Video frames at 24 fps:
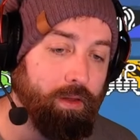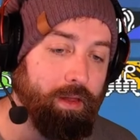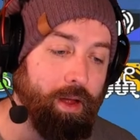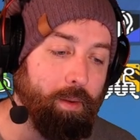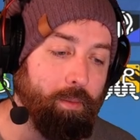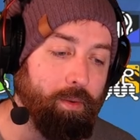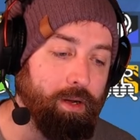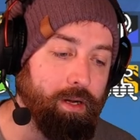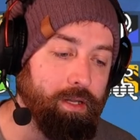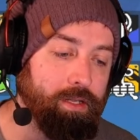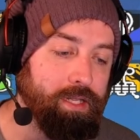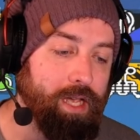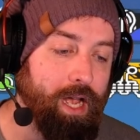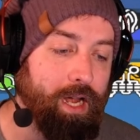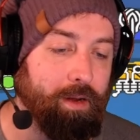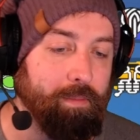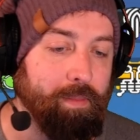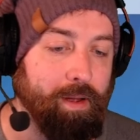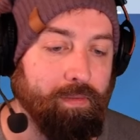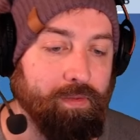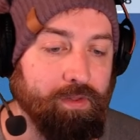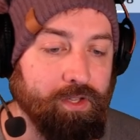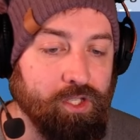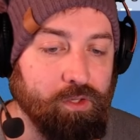Now we're going to talk
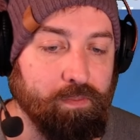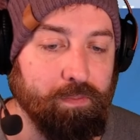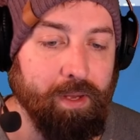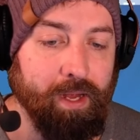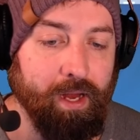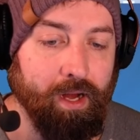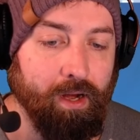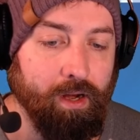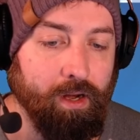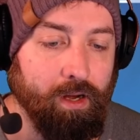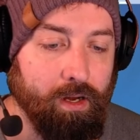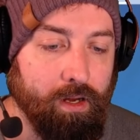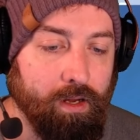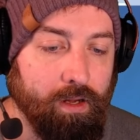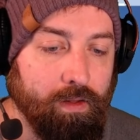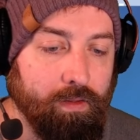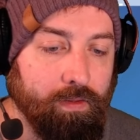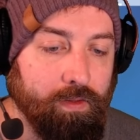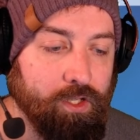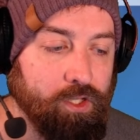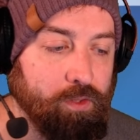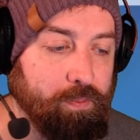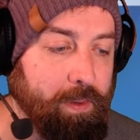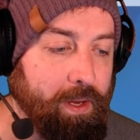about the spear.
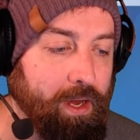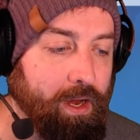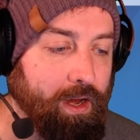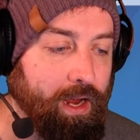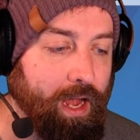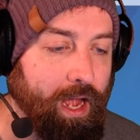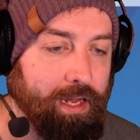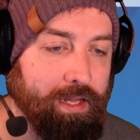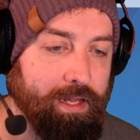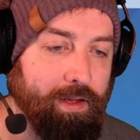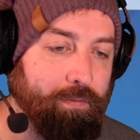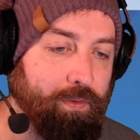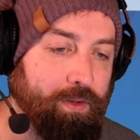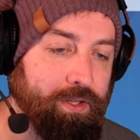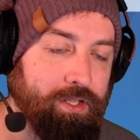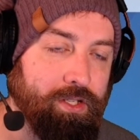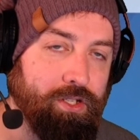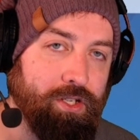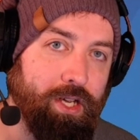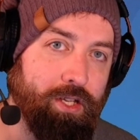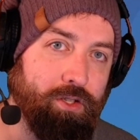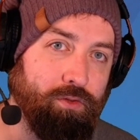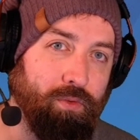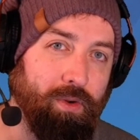The spear, I definitely
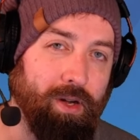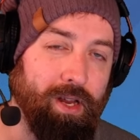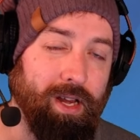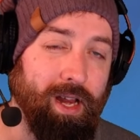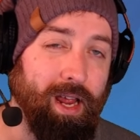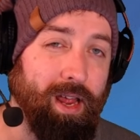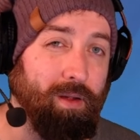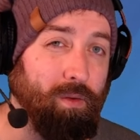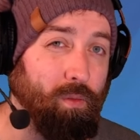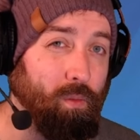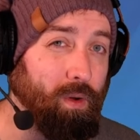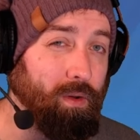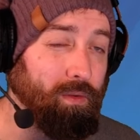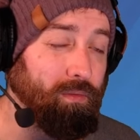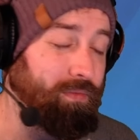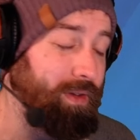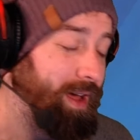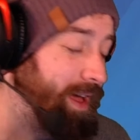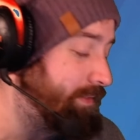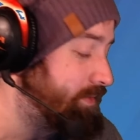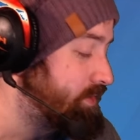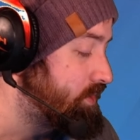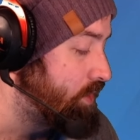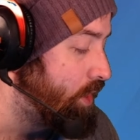suggest running a
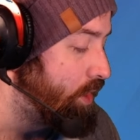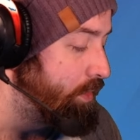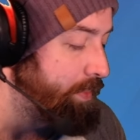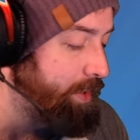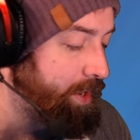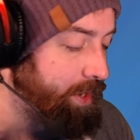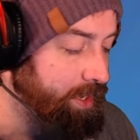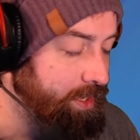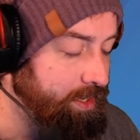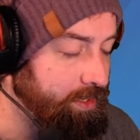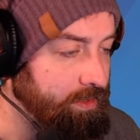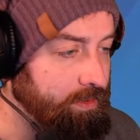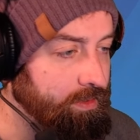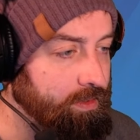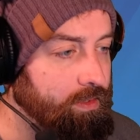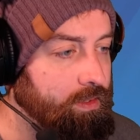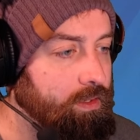1.5 scope on it.